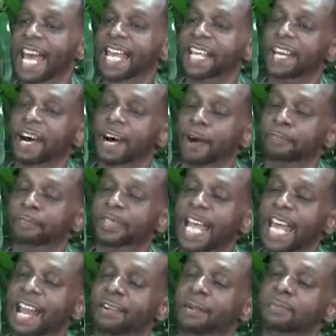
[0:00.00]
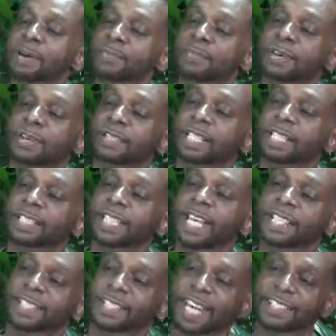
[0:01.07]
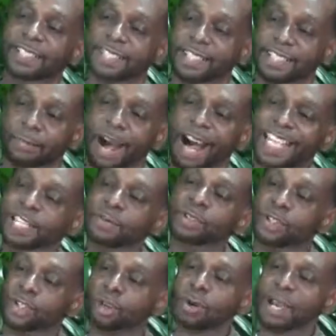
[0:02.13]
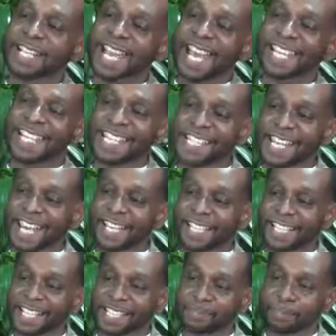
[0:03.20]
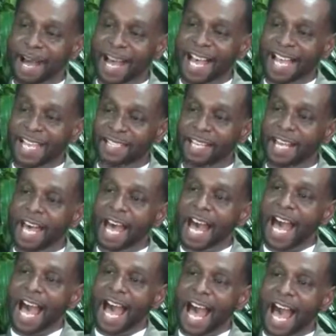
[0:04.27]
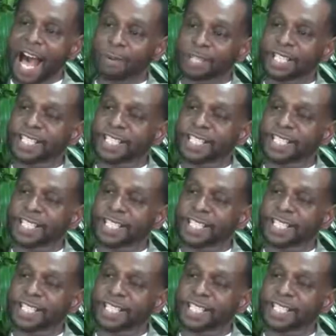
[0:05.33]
And I remember that while he was doing that, he said in his mind, I was